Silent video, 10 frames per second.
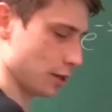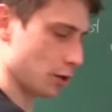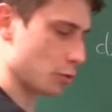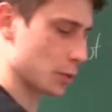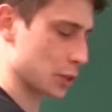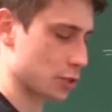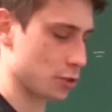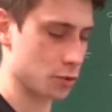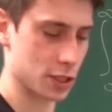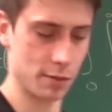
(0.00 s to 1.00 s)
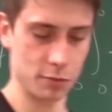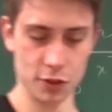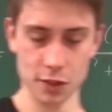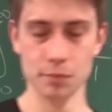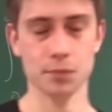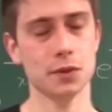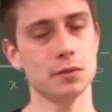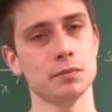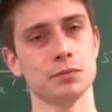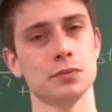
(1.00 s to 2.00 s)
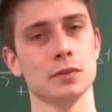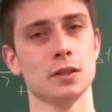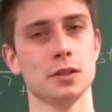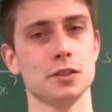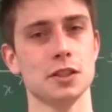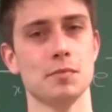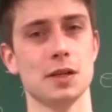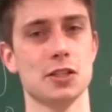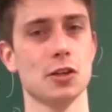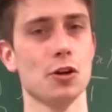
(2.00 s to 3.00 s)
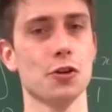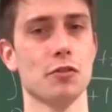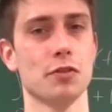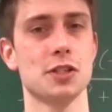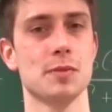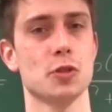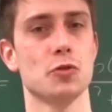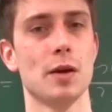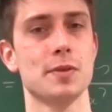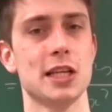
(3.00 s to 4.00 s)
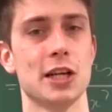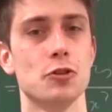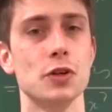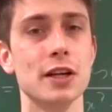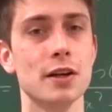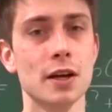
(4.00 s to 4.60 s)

And now we want to do something that makes a lot of subscribers angry.